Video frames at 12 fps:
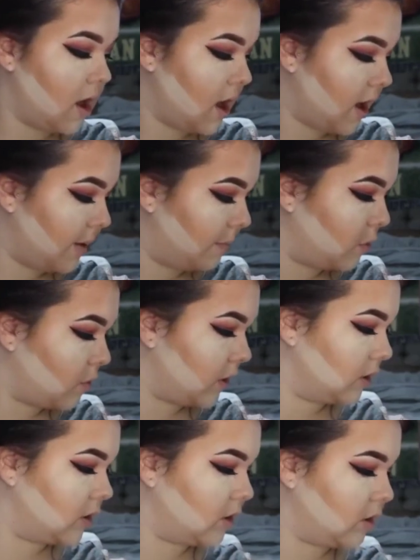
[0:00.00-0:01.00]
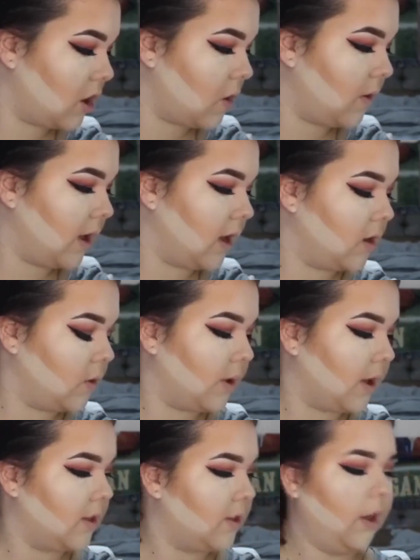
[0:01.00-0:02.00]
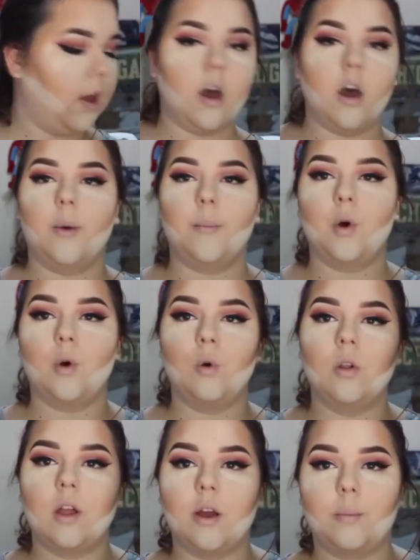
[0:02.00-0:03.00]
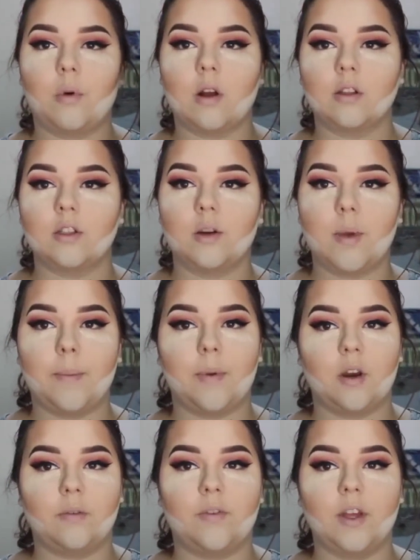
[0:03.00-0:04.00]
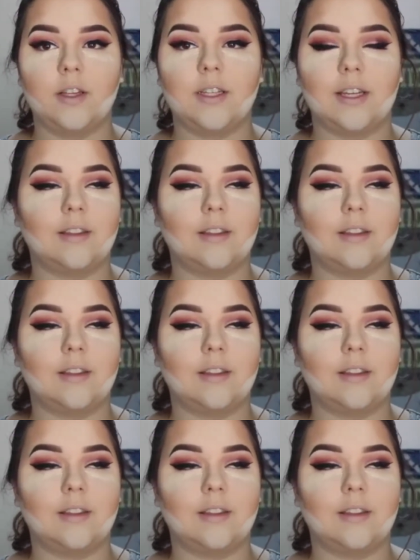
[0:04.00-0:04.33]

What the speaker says: I'm going to go in with Hoola bronzer by Benefit,